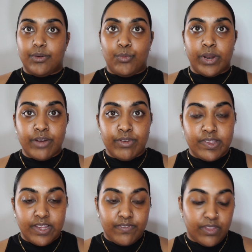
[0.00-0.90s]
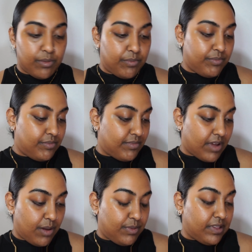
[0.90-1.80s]
When I received them,
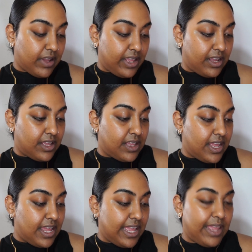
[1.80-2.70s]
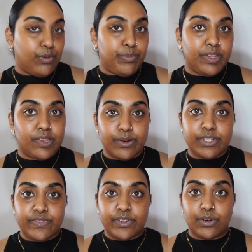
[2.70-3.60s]
I was like, it would be so
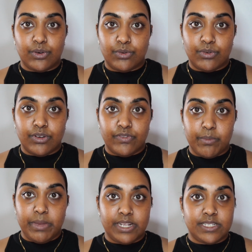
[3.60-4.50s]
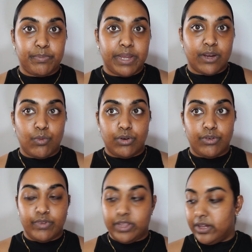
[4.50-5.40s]
difficult for me to pick one
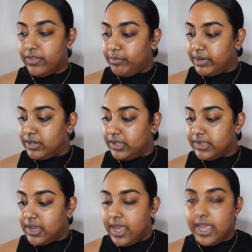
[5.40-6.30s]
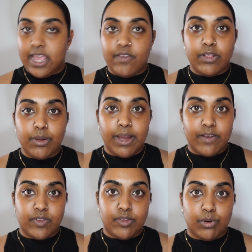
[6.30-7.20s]
over the other because even though I
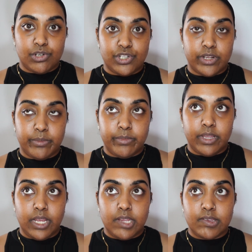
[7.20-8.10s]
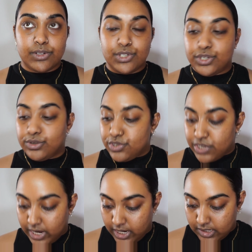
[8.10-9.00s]
haven't swatched them, these two
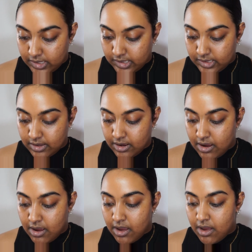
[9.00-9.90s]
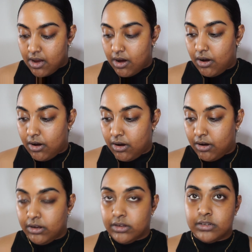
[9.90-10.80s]
shades
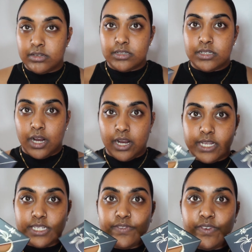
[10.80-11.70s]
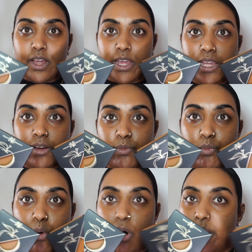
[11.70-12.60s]
are kind of like
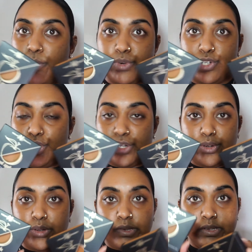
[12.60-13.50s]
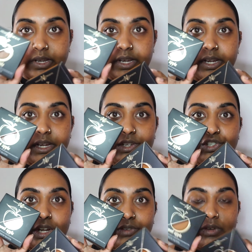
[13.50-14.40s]
what I would use
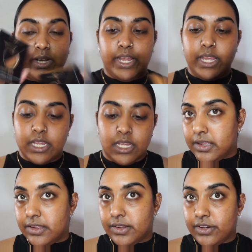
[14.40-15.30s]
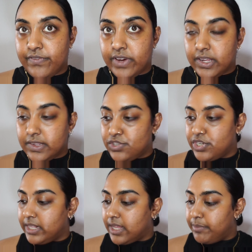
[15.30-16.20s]
generally. So the first
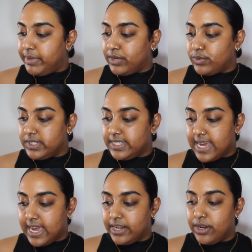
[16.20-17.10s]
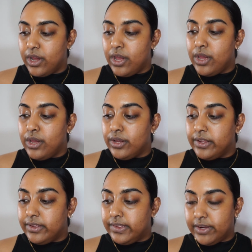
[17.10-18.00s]
shade that I picked was Tan
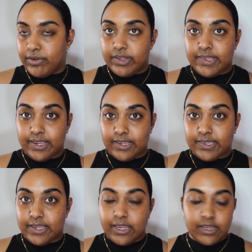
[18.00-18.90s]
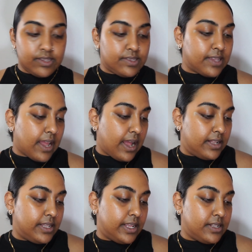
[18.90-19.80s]
066
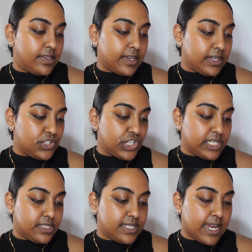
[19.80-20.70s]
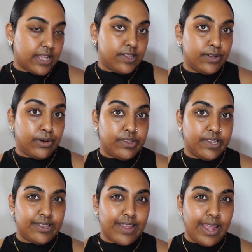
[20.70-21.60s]
and then the second shade is Tan
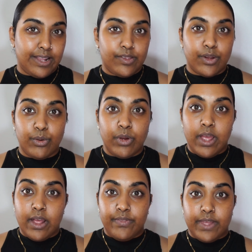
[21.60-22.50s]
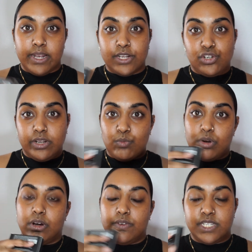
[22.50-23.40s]
068. So they're literally
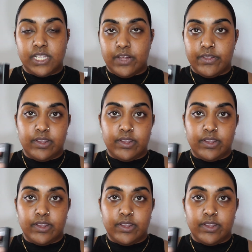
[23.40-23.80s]
one after the other.